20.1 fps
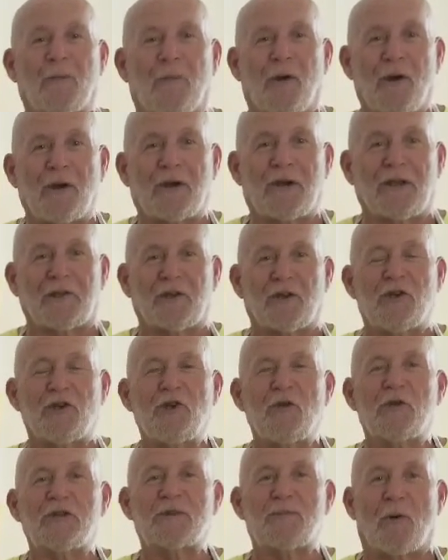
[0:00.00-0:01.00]
Point
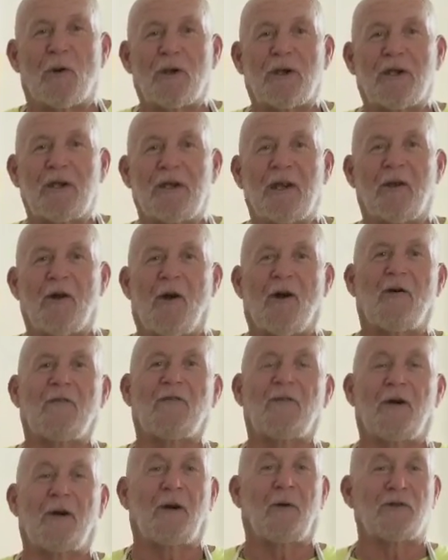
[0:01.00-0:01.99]
Market, the newest
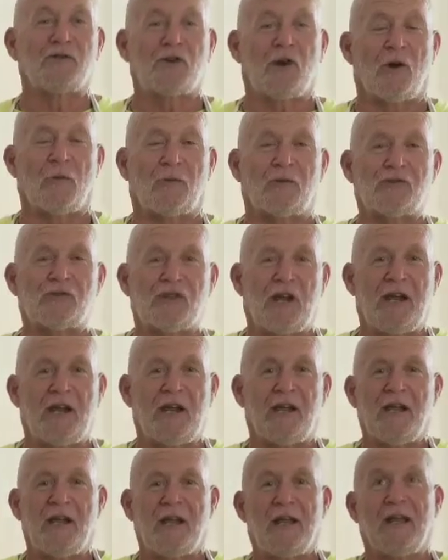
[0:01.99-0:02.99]
market in all of
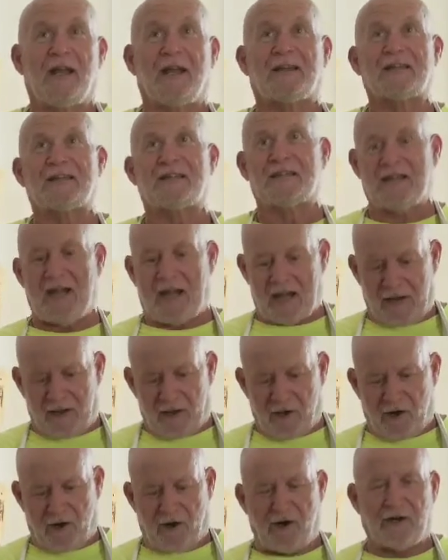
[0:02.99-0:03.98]
Sharm el Sheikh. It's
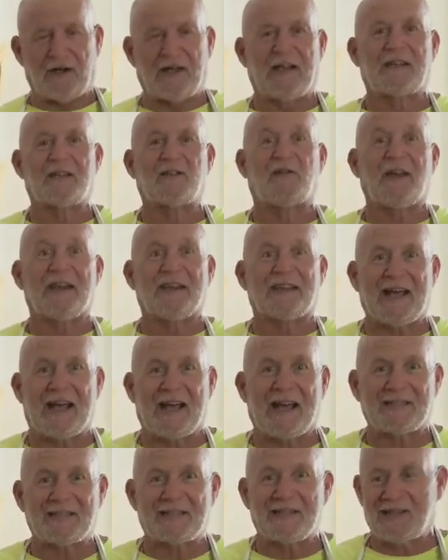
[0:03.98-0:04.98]
state-of-the-art,
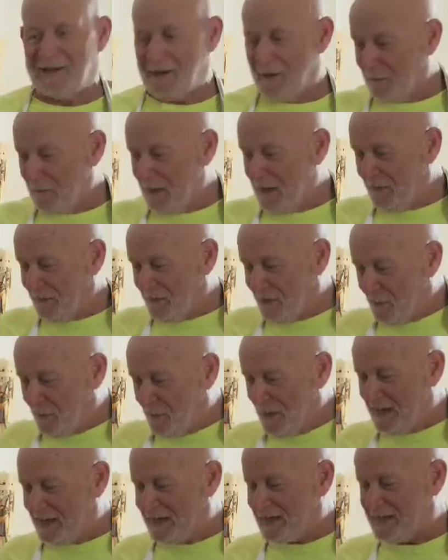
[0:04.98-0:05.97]
it's fantastic,
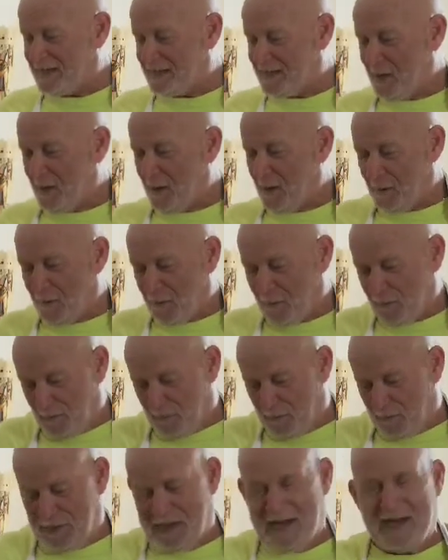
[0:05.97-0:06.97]
the best
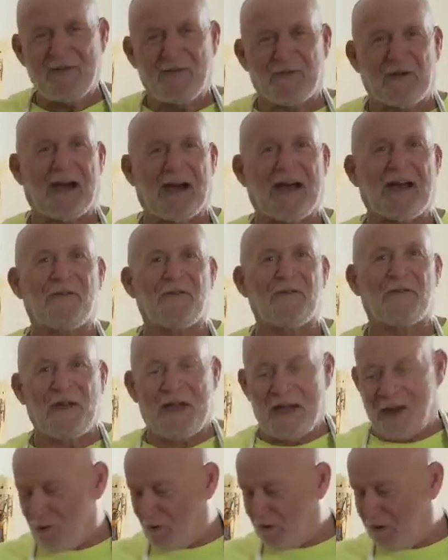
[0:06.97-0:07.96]
beef
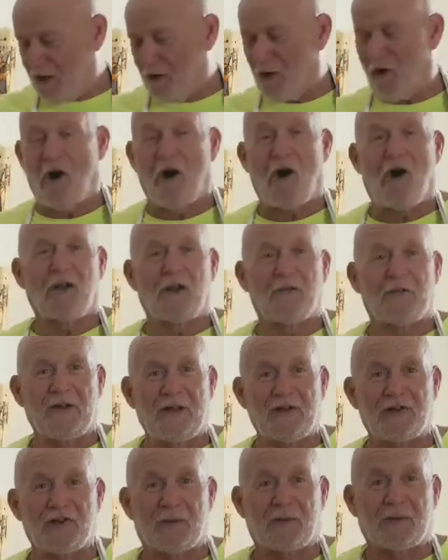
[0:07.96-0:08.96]
I've found in
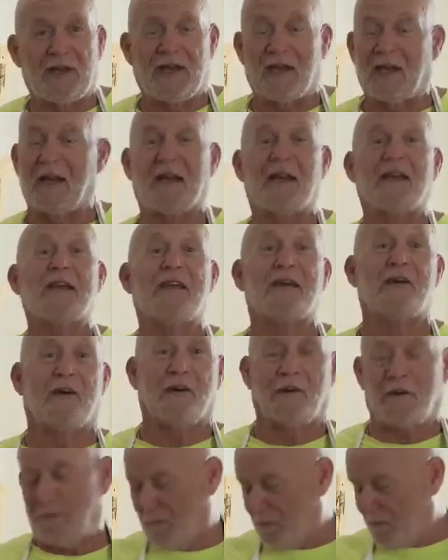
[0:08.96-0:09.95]
all of Egypt and
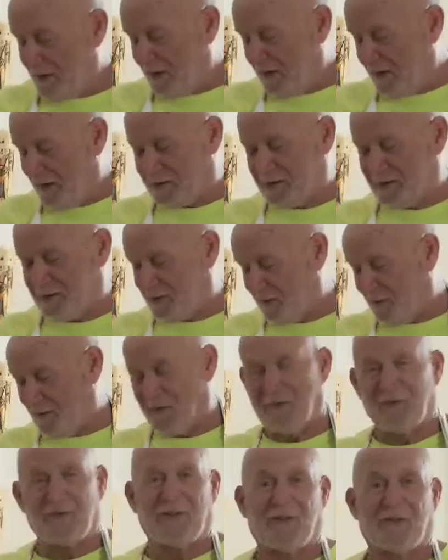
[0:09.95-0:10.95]
in a year.
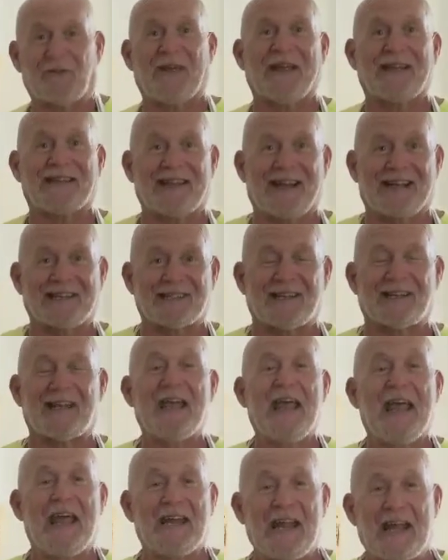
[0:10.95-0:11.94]
It's
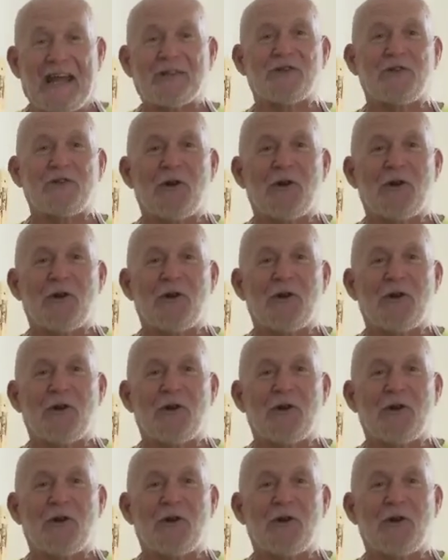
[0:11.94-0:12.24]
fantastic.